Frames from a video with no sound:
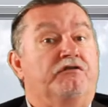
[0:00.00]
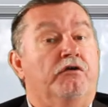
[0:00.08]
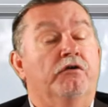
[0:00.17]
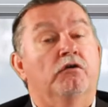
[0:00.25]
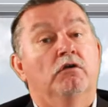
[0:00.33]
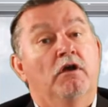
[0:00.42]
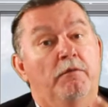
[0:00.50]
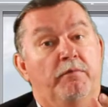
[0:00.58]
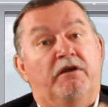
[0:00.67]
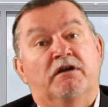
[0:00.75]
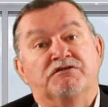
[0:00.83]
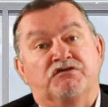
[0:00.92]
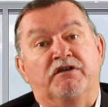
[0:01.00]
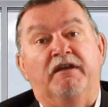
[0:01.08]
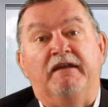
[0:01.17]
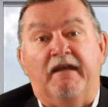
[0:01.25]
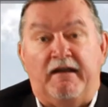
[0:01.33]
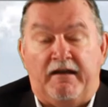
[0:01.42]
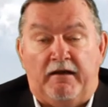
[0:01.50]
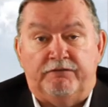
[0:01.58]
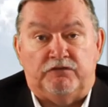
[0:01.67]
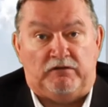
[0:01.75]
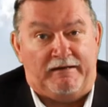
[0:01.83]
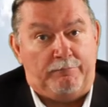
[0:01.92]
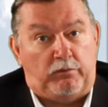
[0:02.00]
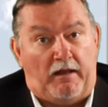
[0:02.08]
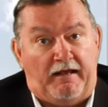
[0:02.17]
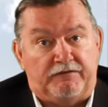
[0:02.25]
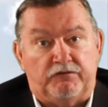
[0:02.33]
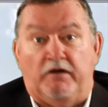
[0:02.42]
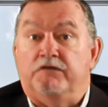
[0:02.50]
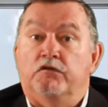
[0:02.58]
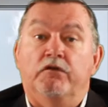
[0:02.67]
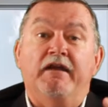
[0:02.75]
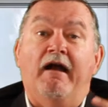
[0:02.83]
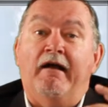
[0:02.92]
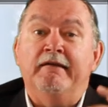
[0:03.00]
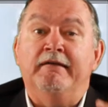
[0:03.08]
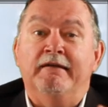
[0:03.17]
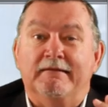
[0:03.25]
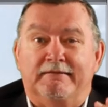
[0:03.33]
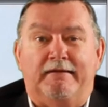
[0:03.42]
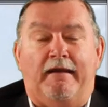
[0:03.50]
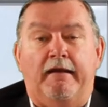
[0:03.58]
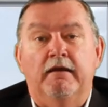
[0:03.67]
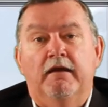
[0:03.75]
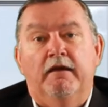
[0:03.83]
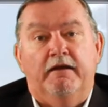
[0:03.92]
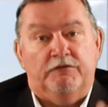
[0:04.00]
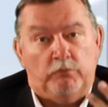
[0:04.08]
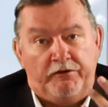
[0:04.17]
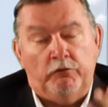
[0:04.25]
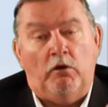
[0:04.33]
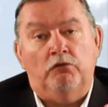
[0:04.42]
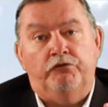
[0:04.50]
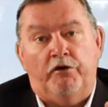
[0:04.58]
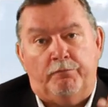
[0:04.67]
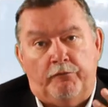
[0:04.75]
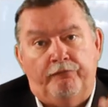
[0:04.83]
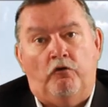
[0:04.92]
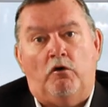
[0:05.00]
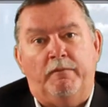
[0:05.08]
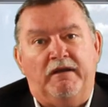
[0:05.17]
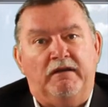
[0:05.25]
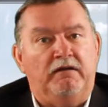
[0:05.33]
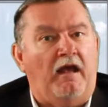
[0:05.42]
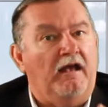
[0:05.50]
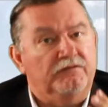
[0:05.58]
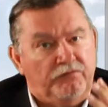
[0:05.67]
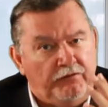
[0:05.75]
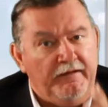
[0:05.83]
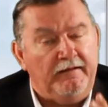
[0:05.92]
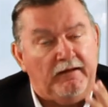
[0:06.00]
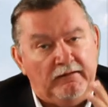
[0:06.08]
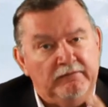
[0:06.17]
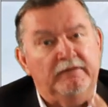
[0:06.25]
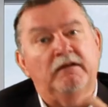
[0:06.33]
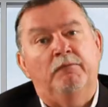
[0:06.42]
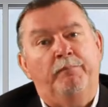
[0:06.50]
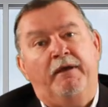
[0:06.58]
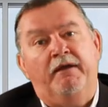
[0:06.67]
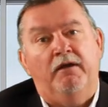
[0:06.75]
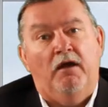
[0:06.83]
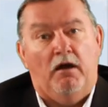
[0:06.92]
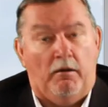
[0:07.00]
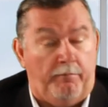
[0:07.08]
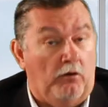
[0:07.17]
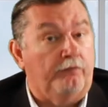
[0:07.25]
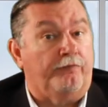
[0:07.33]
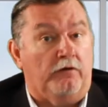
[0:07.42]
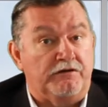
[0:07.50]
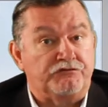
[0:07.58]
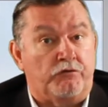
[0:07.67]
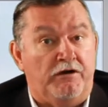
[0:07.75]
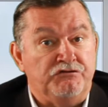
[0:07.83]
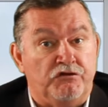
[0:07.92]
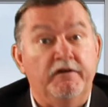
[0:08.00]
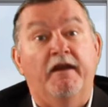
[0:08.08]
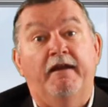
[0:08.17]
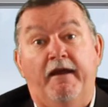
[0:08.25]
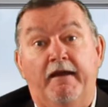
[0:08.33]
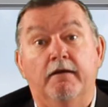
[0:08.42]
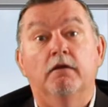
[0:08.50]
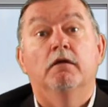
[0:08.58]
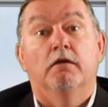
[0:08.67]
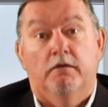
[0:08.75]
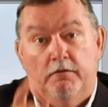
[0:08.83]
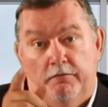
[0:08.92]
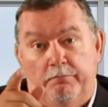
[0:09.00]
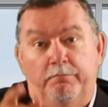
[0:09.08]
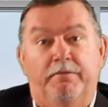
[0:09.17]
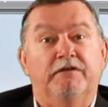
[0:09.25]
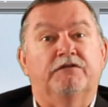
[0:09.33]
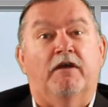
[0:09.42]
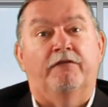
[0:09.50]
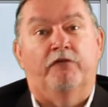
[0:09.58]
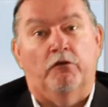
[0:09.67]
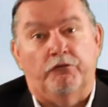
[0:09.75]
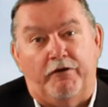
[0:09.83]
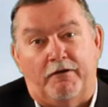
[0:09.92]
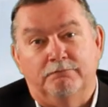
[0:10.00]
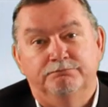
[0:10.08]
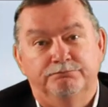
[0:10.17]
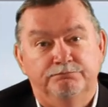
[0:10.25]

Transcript: internal because you didn't get enough sleep last night. So the idea today is when you're out there performing a task, think a little bit about frustration. And hey, be safe out there.